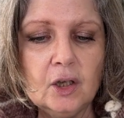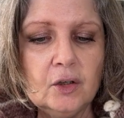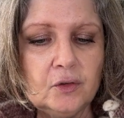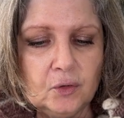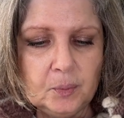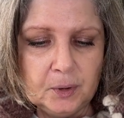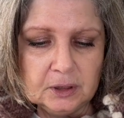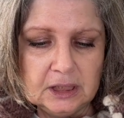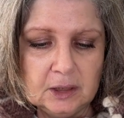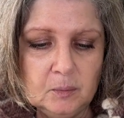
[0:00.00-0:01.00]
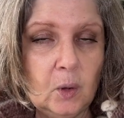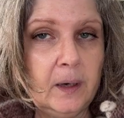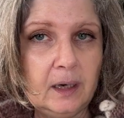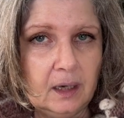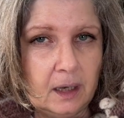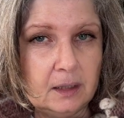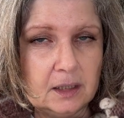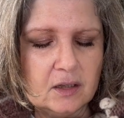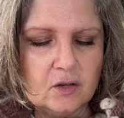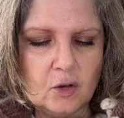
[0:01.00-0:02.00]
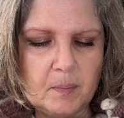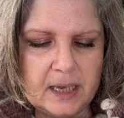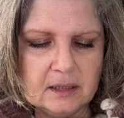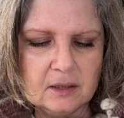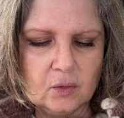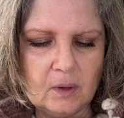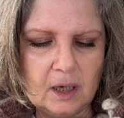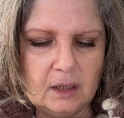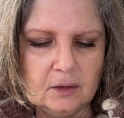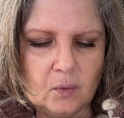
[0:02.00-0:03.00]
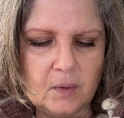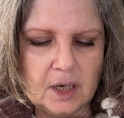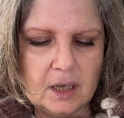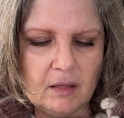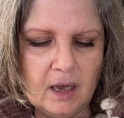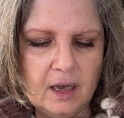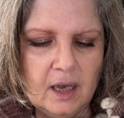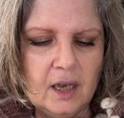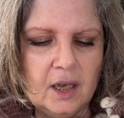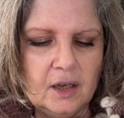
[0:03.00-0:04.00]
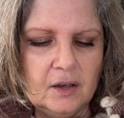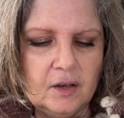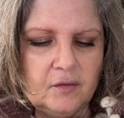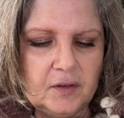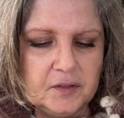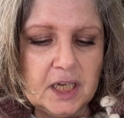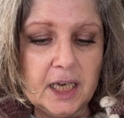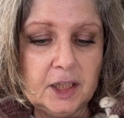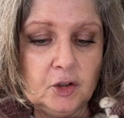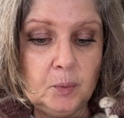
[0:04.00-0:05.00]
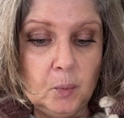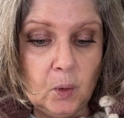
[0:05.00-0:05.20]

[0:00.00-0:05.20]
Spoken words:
super kid mohair, and it's the best one with 58%